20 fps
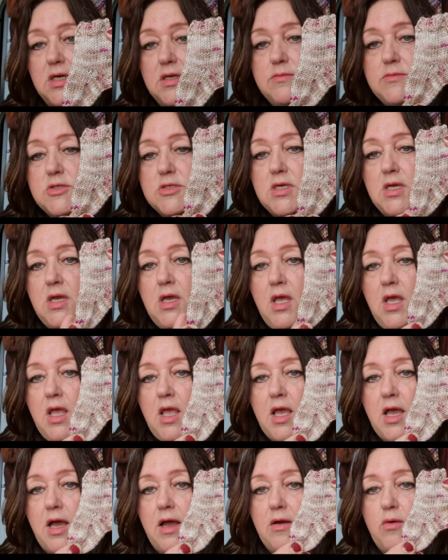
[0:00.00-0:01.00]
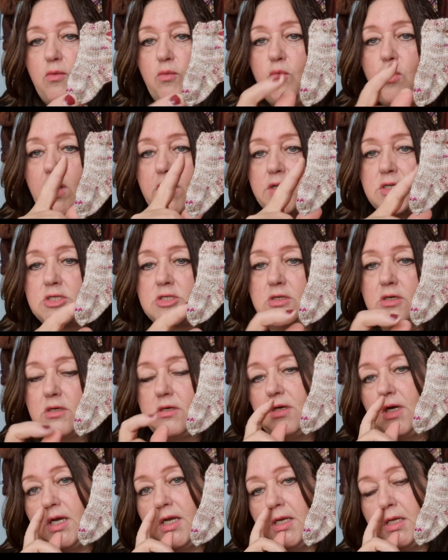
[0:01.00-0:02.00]
times. One
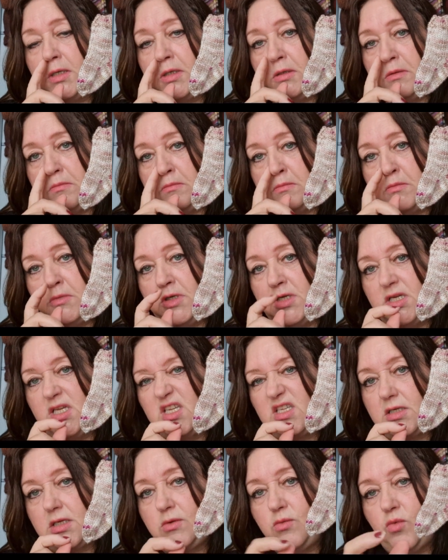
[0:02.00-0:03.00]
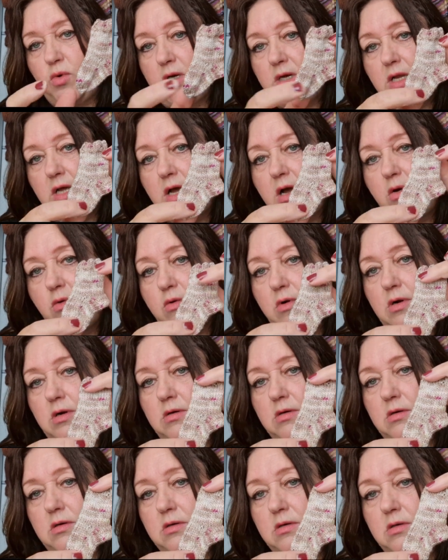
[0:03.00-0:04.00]
sock I knit it in 1
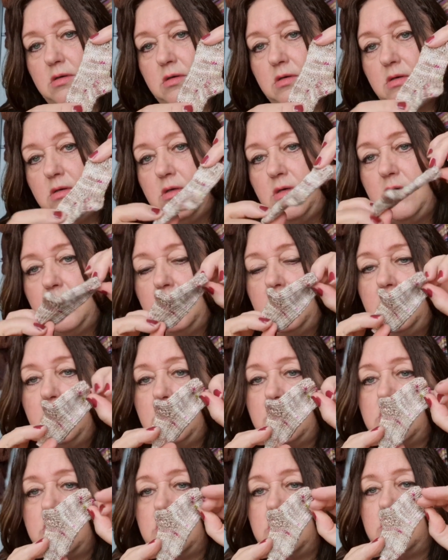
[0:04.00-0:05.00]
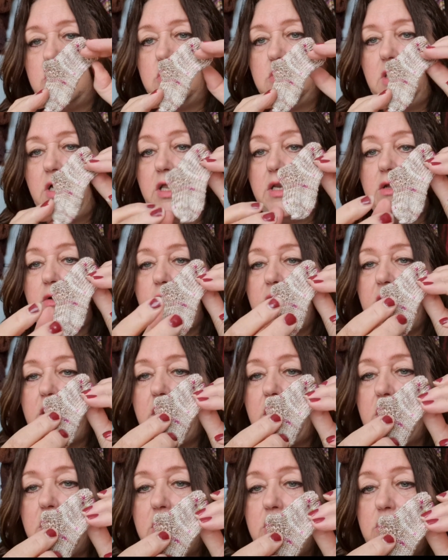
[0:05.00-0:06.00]
hour. So, and
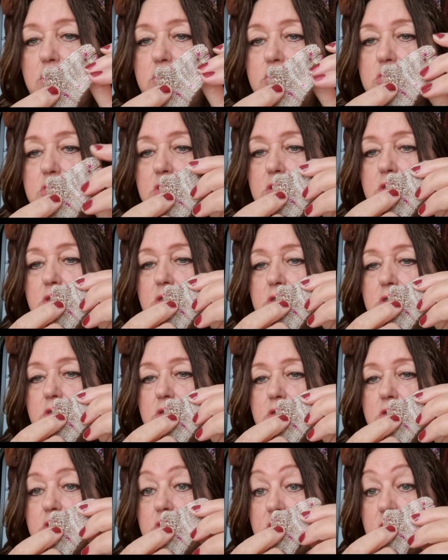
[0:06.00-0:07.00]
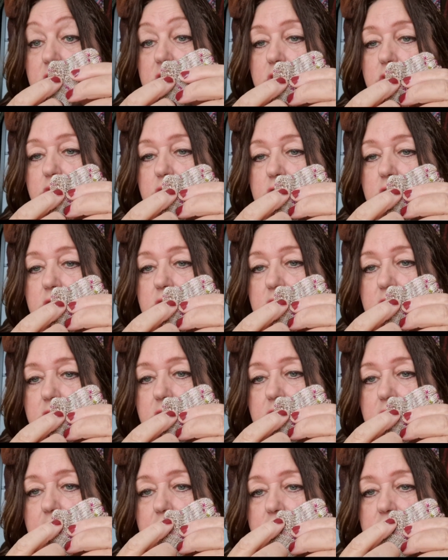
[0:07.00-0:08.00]
she
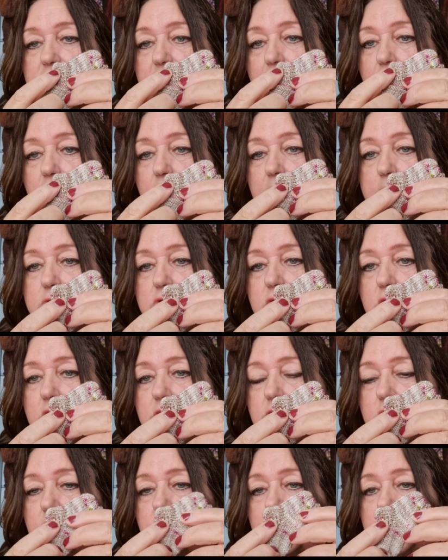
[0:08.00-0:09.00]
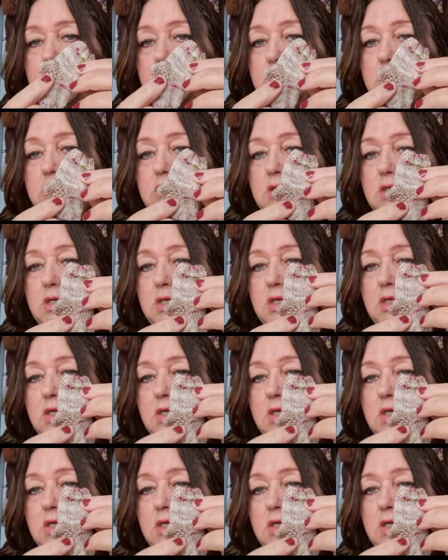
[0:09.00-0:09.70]
uses the shadow wrap short row heel,